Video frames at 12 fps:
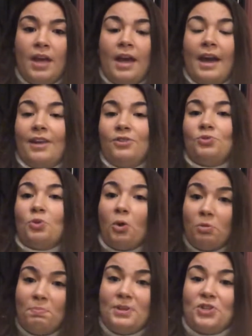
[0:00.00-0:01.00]
And
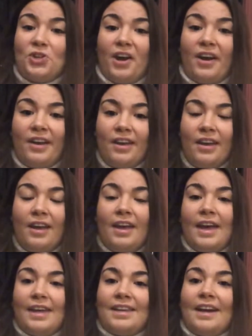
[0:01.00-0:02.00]
don't be shy.
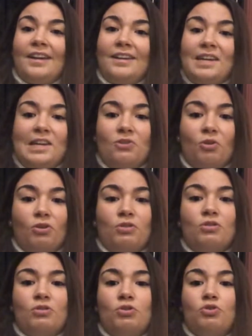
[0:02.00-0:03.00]
Again, in order
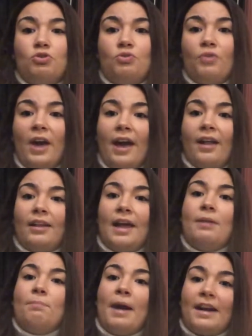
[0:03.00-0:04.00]
to do well
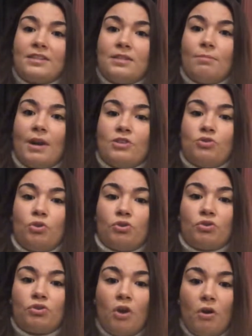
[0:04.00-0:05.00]
and maximize your
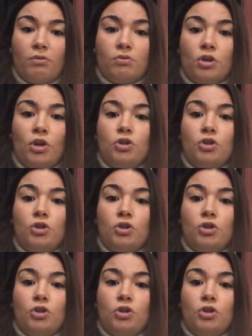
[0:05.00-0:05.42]
growth,